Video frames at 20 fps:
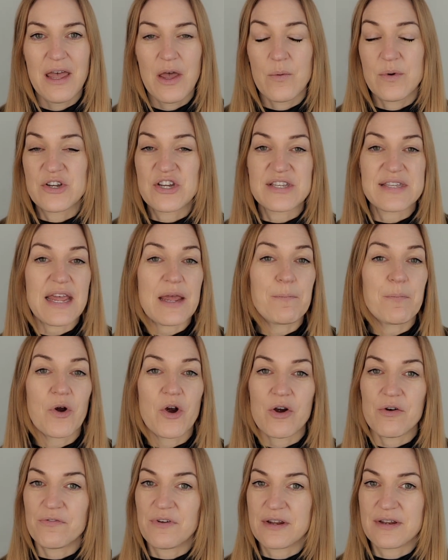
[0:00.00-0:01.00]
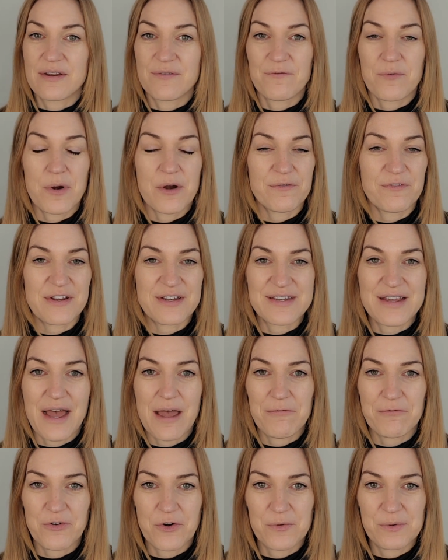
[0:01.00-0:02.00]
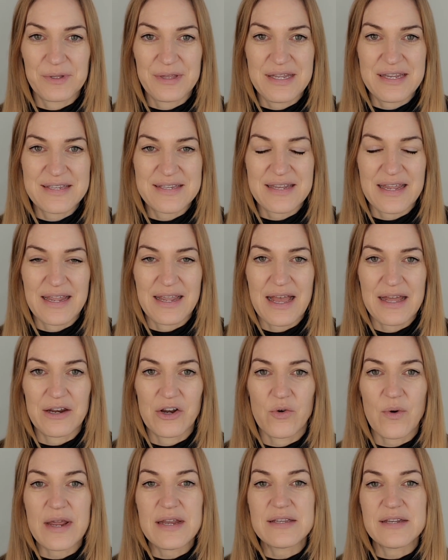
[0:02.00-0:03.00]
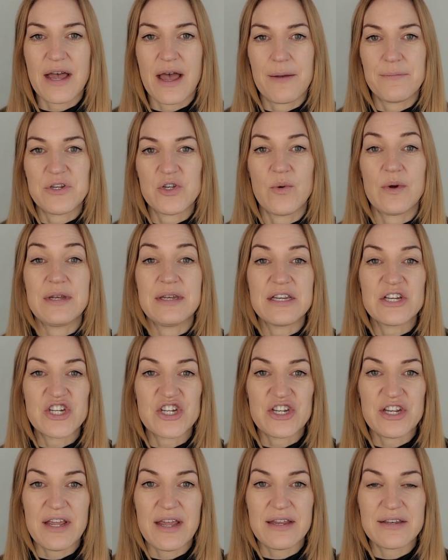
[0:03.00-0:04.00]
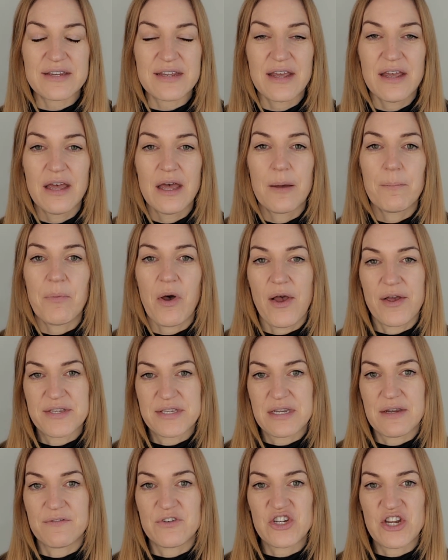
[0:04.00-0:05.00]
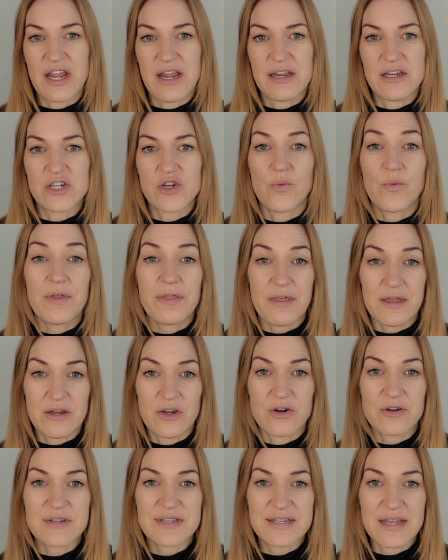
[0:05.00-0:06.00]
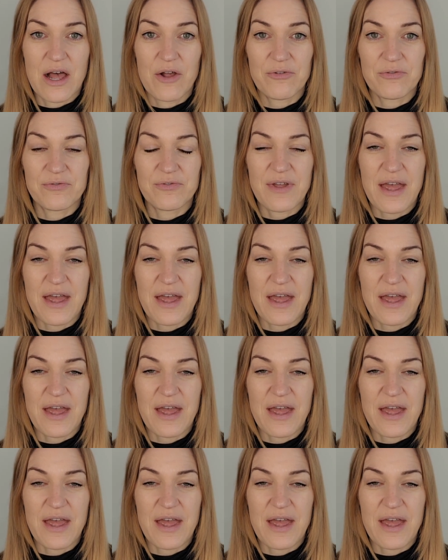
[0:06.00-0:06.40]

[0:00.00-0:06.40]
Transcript: which is a perfect time for releasing and a great time to initiate positive change within yourself,